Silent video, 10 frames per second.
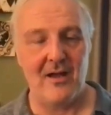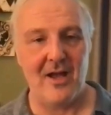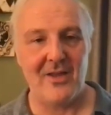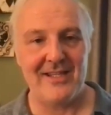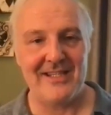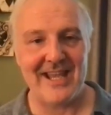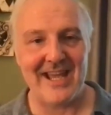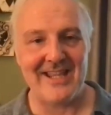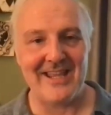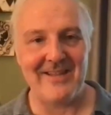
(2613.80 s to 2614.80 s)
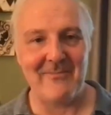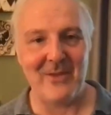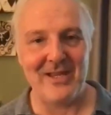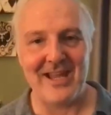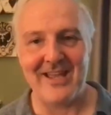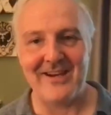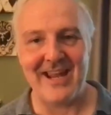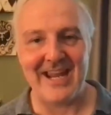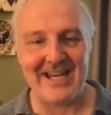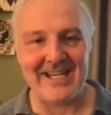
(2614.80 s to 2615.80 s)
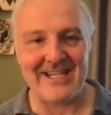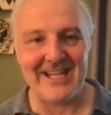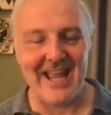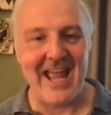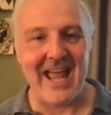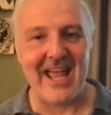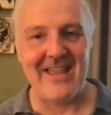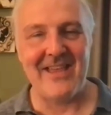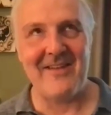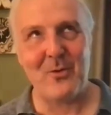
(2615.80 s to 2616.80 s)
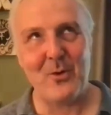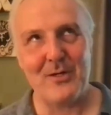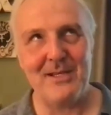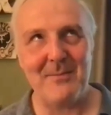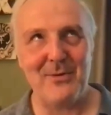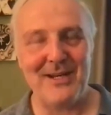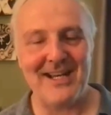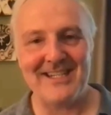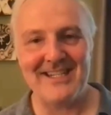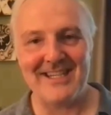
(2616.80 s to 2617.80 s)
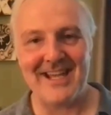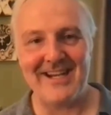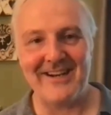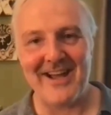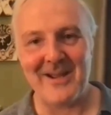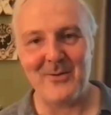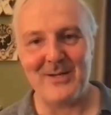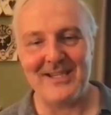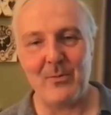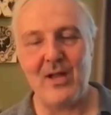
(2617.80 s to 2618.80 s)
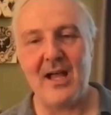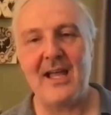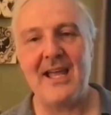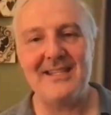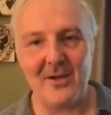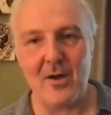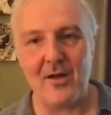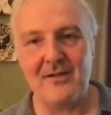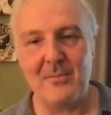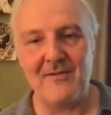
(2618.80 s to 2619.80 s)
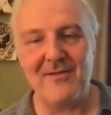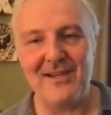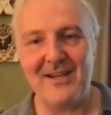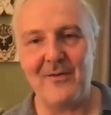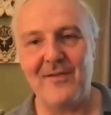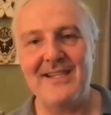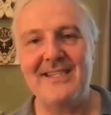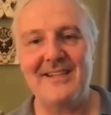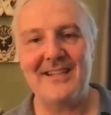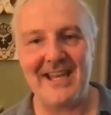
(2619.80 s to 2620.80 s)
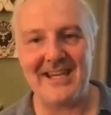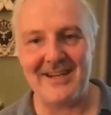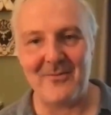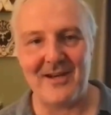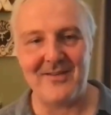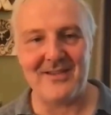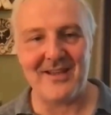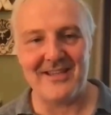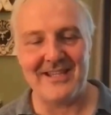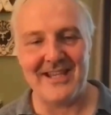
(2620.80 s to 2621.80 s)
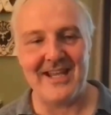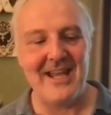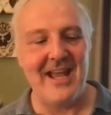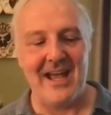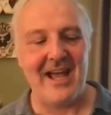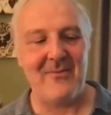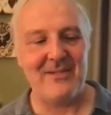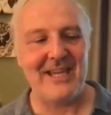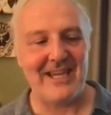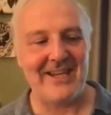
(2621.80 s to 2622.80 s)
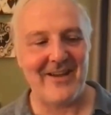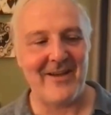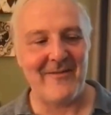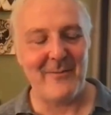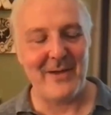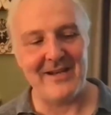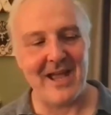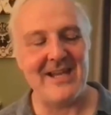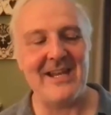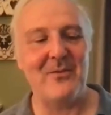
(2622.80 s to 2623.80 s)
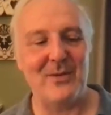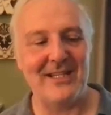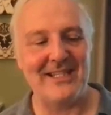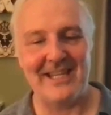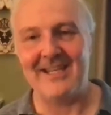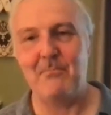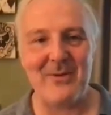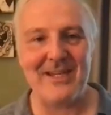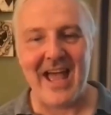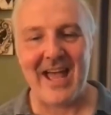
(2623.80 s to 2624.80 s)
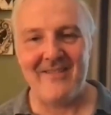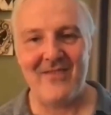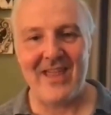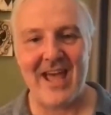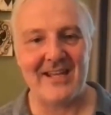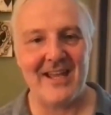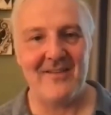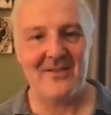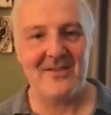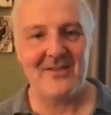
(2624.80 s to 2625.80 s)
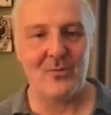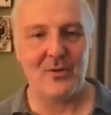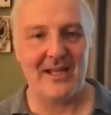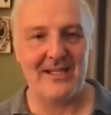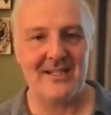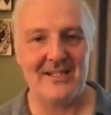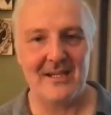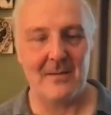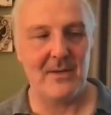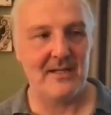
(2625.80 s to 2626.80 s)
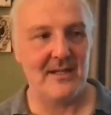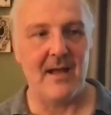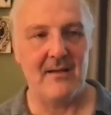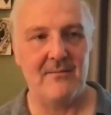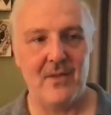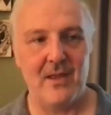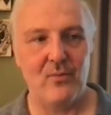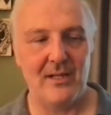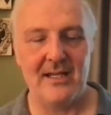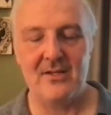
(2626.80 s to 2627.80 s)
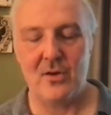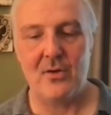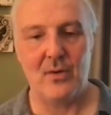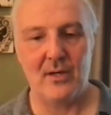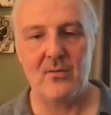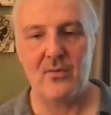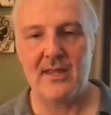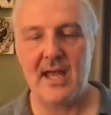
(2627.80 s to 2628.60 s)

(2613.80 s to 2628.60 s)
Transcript: on the set that the other hated. And then, of course, being the production designer, I always said, well, I had the ultimate veto. If I still hated it when I was on the set, I would take it off. But I never really did. We had that kind of strong relationship, and I really enjoy working with